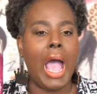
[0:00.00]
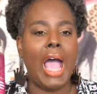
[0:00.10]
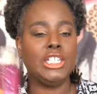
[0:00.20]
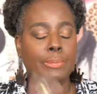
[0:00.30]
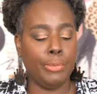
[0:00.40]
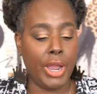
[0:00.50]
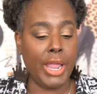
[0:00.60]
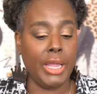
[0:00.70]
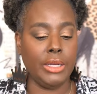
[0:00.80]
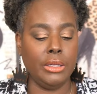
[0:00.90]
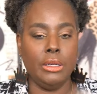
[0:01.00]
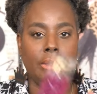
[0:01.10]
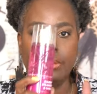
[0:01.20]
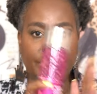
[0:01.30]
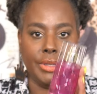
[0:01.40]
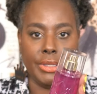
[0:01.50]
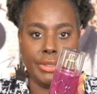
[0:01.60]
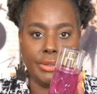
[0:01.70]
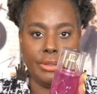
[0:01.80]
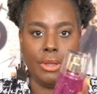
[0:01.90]
I sprayed
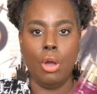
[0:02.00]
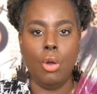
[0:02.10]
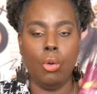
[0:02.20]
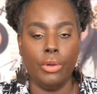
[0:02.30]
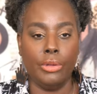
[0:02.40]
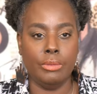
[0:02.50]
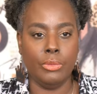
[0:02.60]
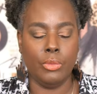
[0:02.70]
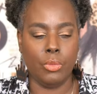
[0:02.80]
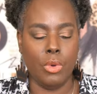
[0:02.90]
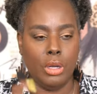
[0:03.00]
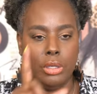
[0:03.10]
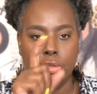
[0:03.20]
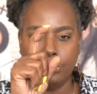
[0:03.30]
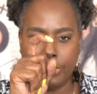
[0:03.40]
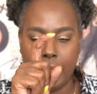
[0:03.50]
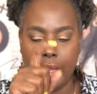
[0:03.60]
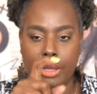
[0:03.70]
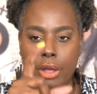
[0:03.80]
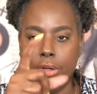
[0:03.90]
this on a little
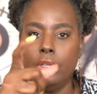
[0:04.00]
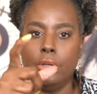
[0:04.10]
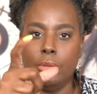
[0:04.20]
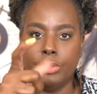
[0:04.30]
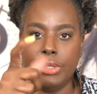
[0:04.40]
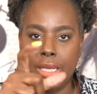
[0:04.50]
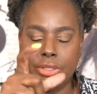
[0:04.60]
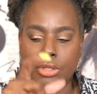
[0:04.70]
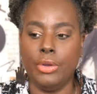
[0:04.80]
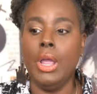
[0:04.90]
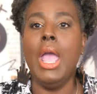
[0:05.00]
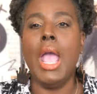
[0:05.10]
thing, on a little tester.